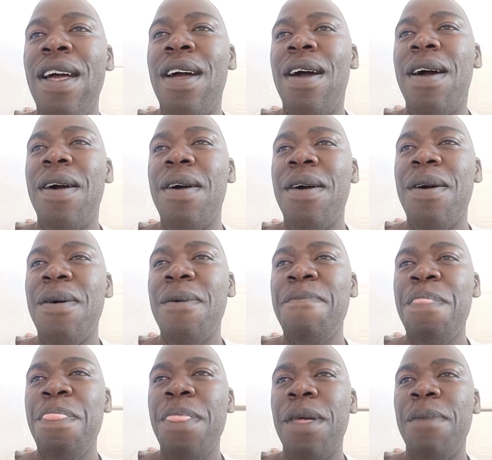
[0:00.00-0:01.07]
um,
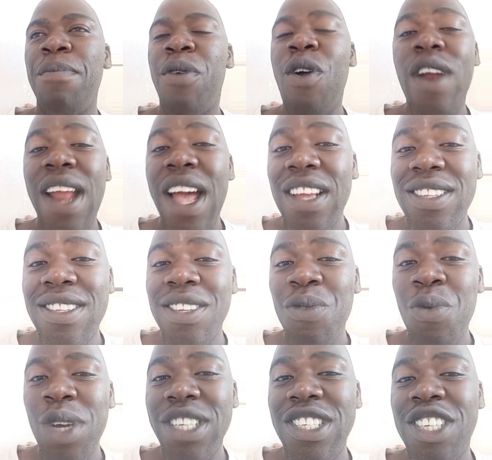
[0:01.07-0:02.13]
product
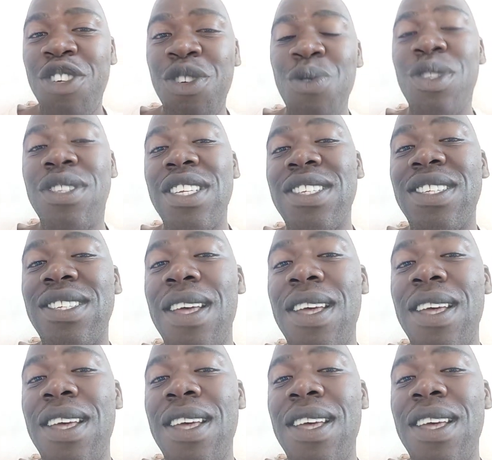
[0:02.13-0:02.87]
which uses